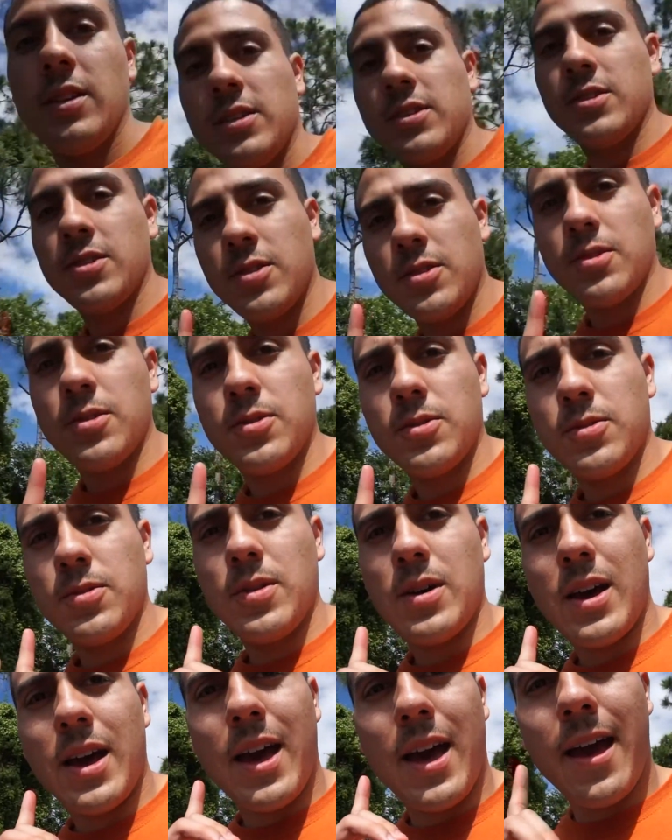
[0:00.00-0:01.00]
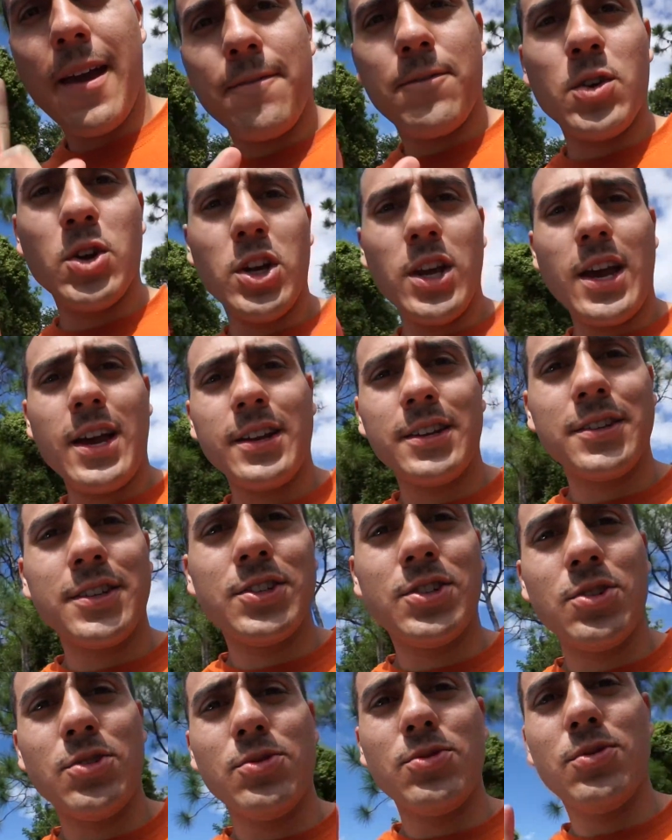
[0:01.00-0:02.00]
So I forgot to
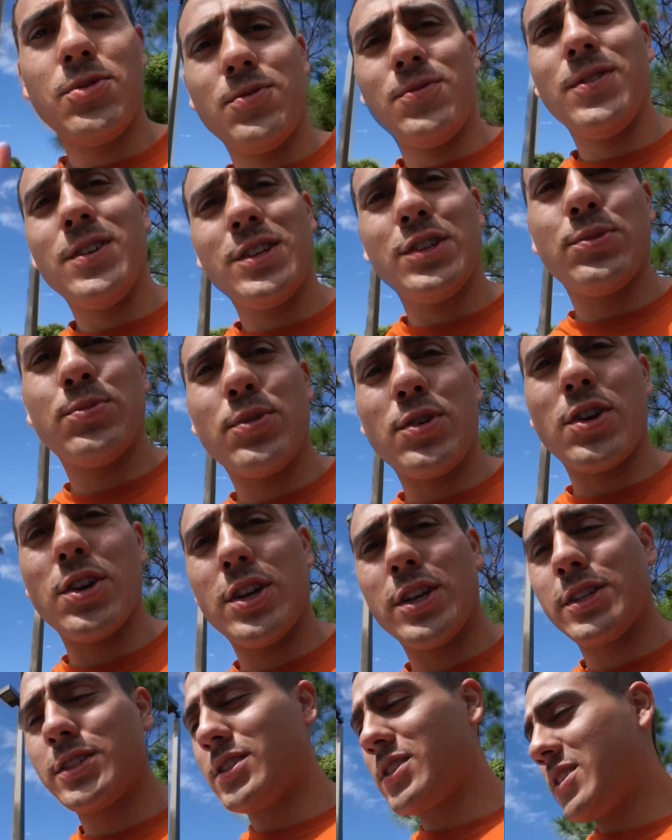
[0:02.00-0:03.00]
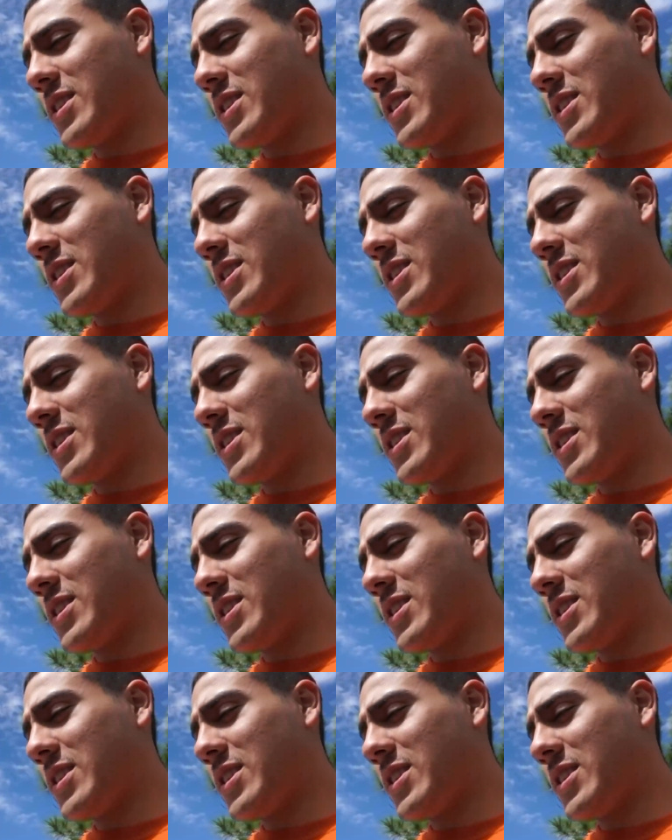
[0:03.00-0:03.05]
show the finished product.